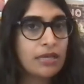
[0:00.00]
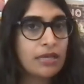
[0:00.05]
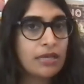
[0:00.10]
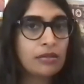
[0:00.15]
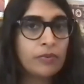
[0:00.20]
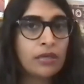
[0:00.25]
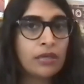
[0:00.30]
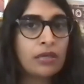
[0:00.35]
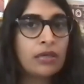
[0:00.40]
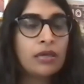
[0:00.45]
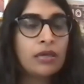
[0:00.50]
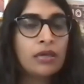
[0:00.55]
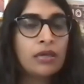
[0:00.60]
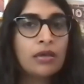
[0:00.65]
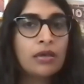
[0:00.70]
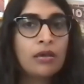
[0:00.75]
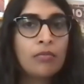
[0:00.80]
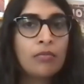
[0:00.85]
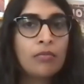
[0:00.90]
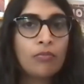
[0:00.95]
a little
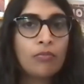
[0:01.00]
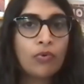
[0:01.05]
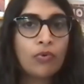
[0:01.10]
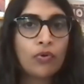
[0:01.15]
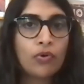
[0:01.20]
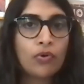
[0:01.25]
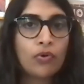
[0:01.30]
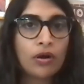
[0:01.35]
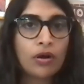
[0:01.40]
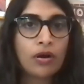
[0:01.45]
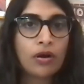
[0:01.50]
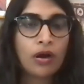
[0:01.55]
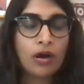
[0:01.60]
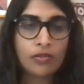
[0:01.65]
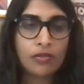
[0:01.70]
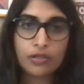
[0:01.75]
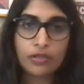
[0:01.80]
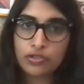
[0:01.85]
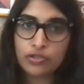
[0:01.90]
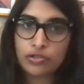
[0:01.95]
bit more
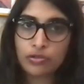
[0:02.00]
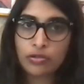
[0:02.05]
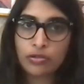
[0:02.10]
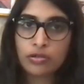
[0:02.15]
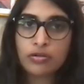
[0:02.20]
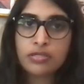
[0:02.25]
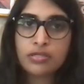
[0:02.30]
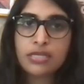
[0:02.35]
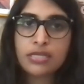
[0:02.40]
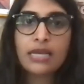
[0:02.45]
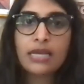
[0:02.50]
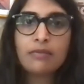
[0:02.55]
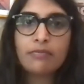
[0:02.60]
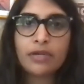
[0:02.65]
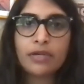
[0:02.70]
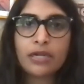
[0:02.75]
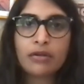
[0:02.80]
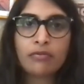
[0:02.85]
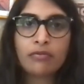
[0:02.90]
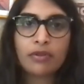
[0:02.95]
on the junior
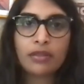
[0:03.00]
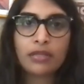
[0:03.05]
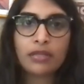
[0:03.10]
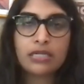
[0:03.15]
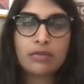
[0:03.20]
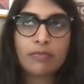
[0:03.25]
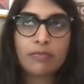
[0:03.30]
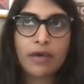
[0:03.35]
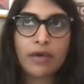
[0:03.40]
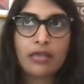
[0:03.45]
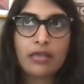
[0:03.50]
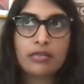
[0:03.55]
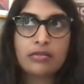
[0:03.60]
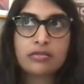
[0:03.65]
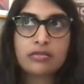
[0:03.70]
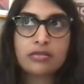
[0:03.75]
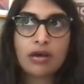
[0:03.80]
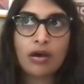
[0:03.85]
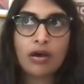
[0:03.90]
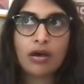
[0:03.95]
side, but it really
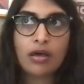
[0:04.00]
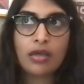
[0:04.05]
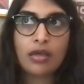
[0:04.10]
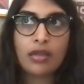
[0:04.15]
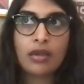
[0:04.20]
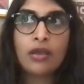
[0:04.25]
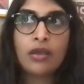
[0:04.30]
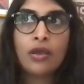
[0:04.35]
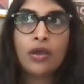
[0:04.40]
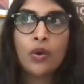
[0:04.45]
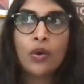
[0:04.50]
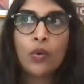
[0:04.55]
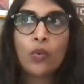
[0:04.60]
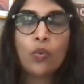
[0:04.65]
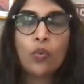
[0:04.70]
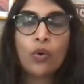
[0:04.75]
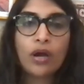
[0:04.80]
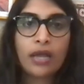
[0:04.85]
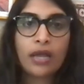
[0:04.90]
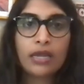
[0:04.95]
depends on
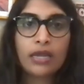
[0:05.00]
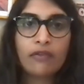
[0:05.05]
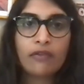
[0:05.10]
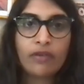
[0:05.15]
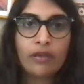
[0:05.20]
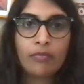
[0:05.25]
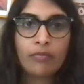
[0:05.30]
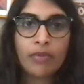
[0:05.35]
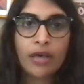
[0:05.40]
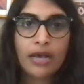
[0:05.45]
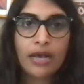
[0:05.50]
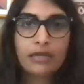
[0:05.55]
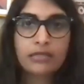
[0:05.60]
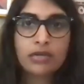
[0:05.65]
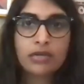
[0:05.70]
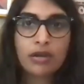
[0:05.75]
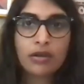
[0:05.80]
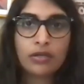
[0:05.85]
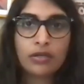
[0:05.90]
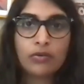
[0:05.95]
what kind of impact
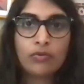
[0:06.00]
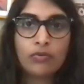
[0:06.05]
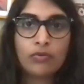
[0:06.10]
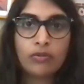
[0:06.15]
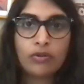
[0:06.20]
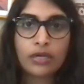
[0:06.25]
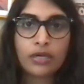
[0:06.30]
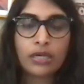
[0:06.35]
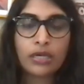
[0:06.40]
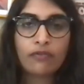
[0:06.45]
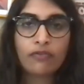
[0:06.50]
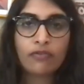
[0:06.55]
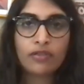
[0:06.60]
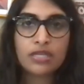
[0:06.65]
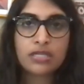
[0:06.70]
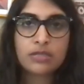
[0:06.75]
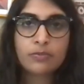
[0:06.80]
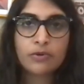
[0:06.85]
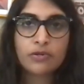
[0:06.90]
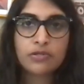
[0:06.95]
are you looking for
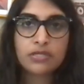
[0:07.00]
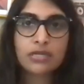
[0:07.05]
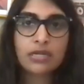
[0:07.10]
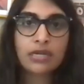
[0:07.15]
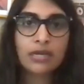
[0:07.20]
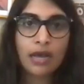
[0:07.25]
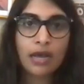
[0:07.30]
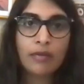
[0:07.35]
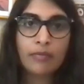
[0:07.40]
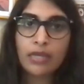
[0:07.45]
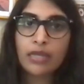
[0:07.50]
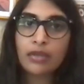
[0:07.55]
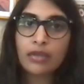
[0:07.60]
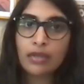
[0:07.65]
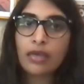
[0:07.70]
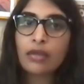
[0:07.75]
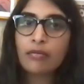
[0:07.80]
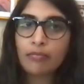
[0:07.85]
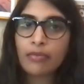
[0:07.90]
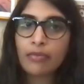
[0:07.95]
this person to come in
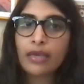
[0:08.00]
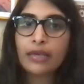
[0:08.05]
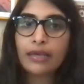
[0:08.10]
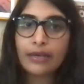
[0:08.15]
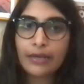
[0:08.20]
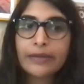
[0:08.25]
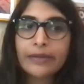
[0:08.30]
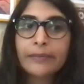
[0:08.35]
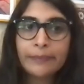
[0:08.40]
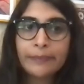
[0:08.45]
and make.